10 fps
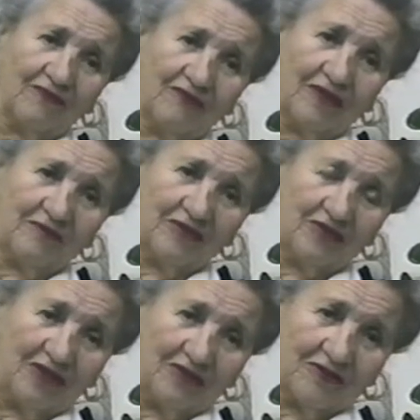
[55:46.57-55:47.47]
the
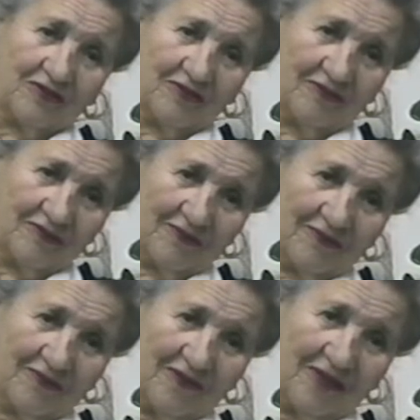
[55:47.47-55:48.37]
famous dog.
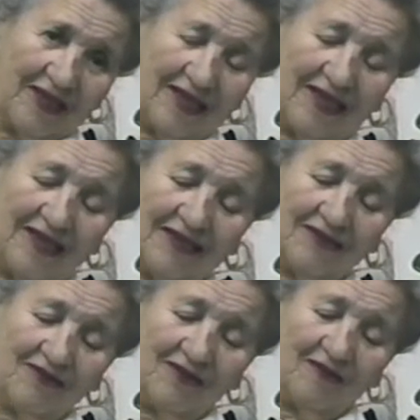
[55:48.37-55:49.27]

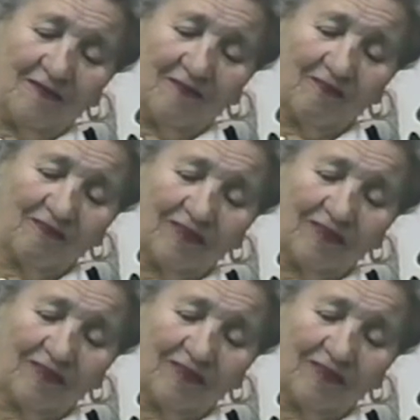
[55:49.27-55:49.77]
And um,